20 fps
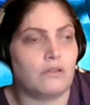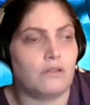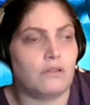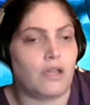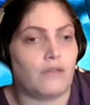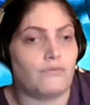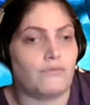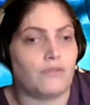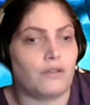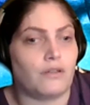
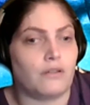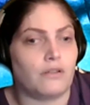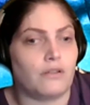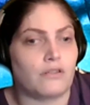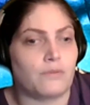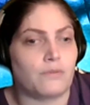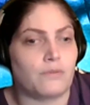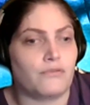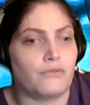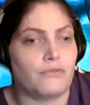I've done
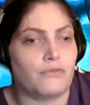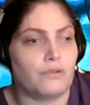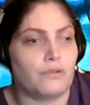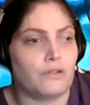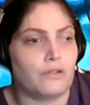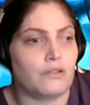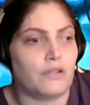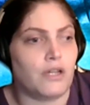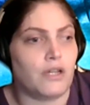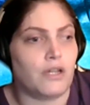this
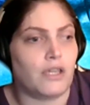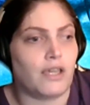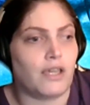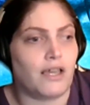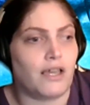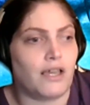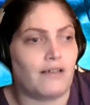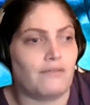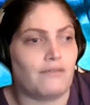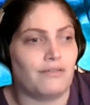before. Like
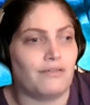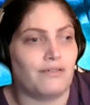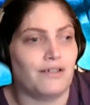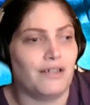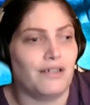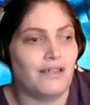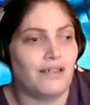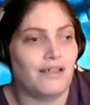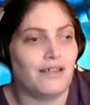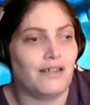
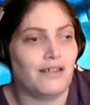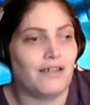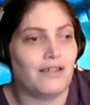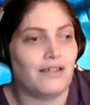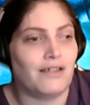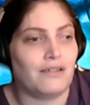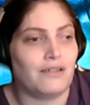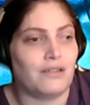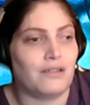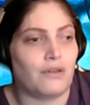
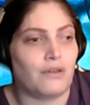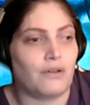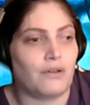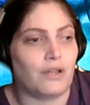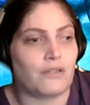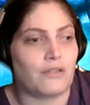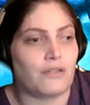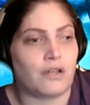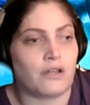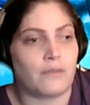
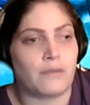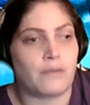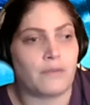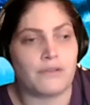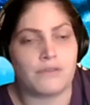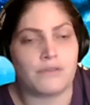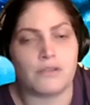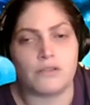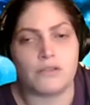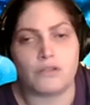I talk
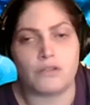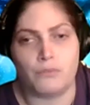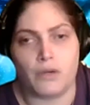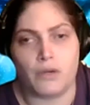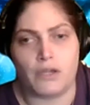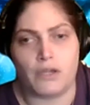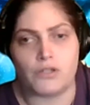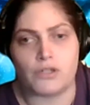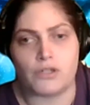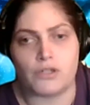about
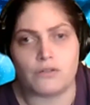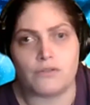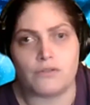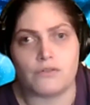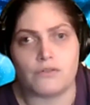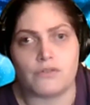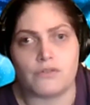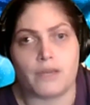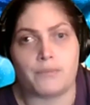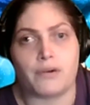
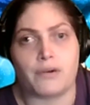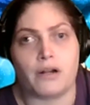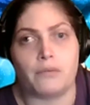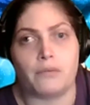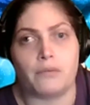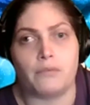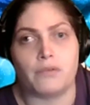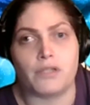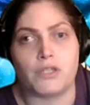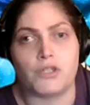situations. I
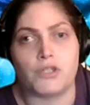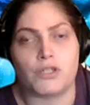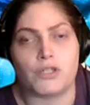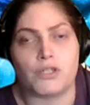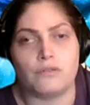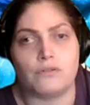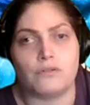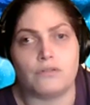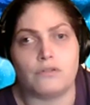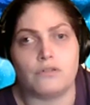probably
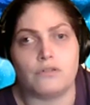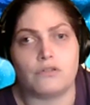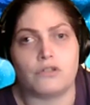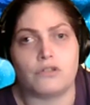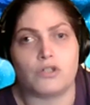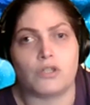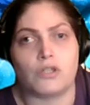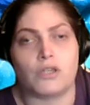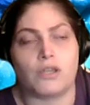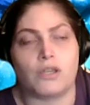
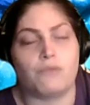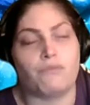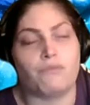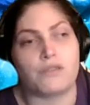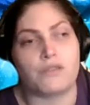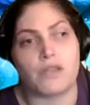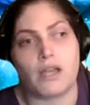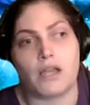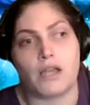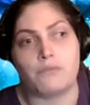should give
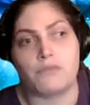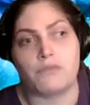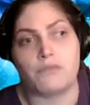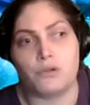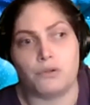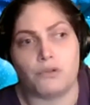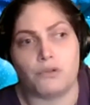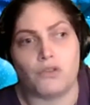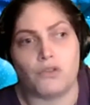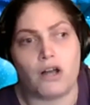it time to
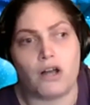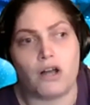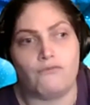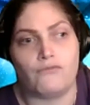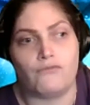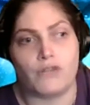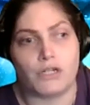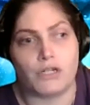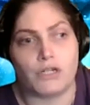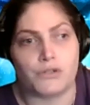cool off
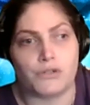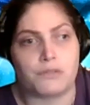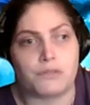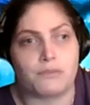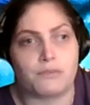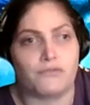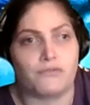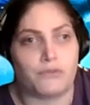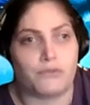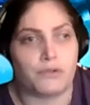first
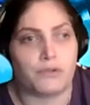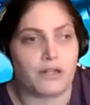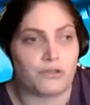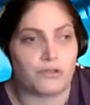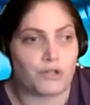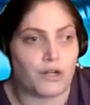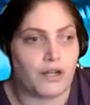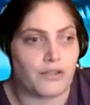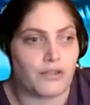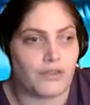before I
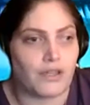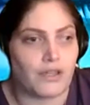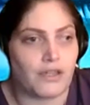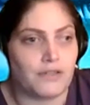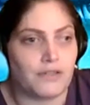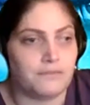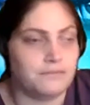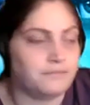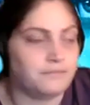try that.